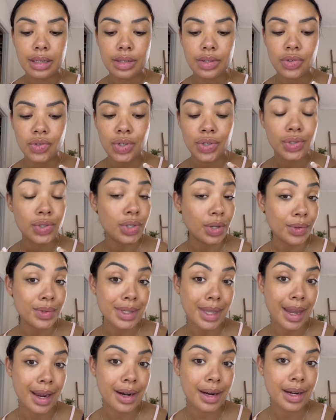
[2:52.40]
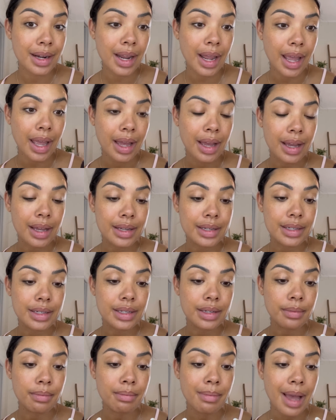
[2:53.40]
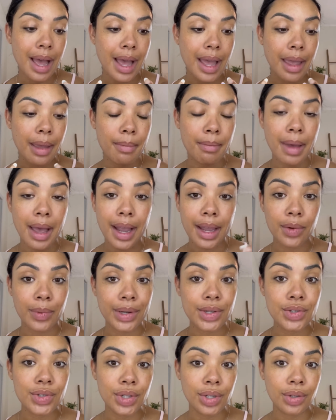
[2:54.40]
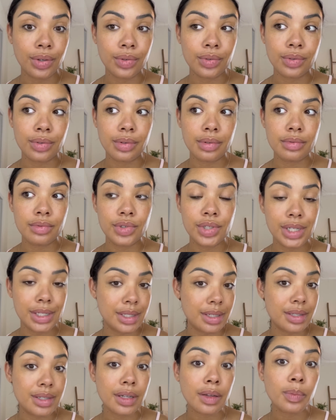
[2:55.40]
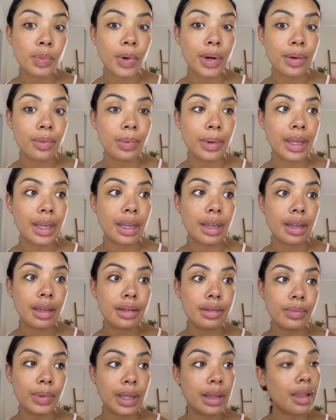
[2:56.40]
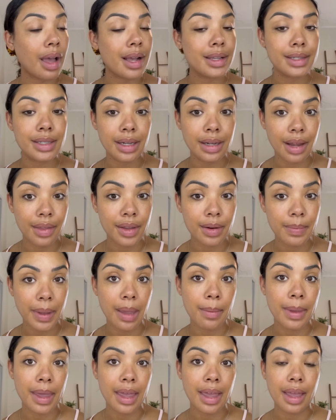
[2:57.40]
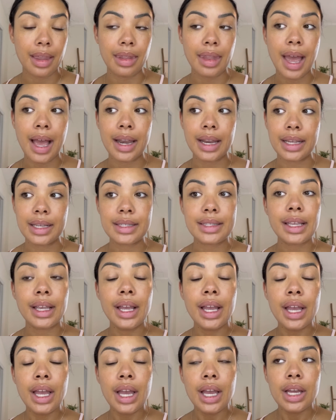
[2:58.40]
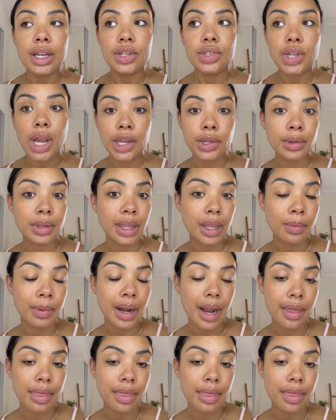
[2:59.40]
just so scared and my mind went to, she's a stillborn. We lost another baby, and that is genuinely what I